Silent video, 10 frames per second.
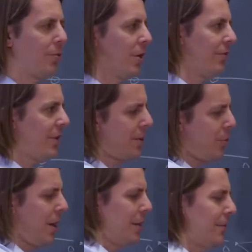going off that
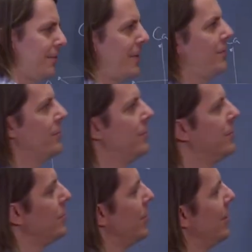way and the face is
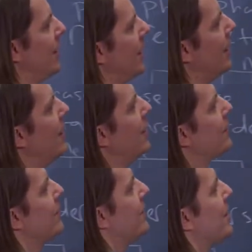this way.
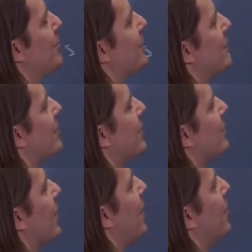So if you think about this thing
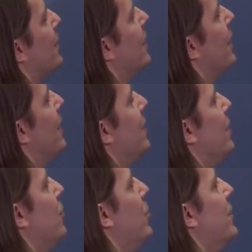scattering,
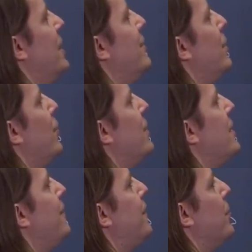when, even though the
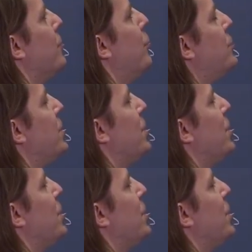E field is pushing